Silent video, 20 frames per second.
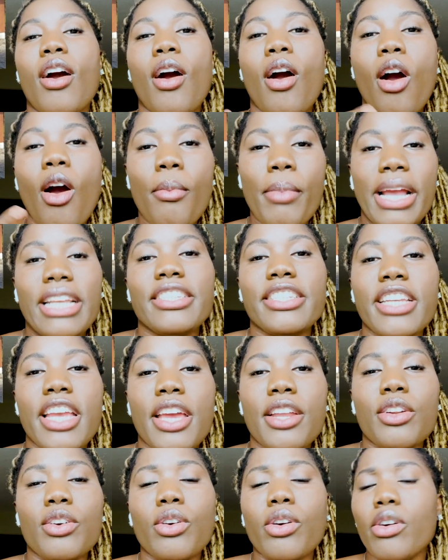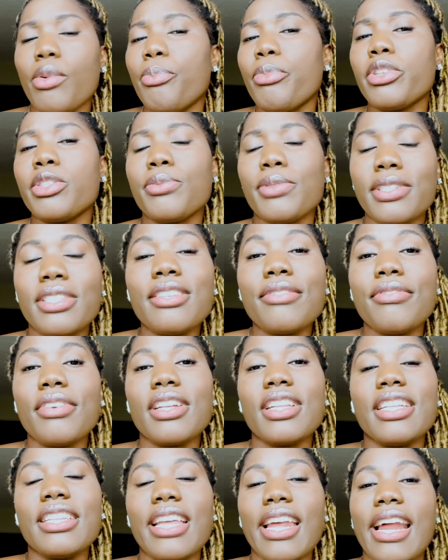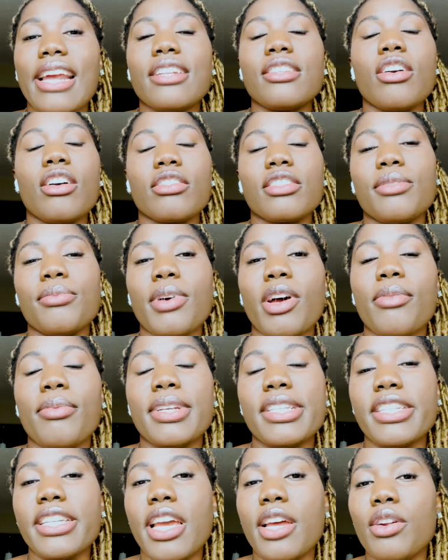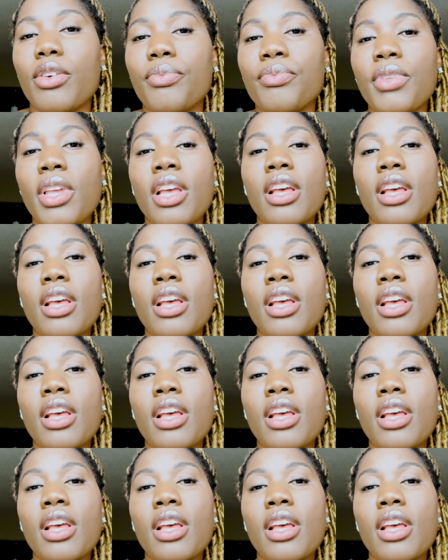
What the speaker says: on my channel, or specifically that I talked about on my channel?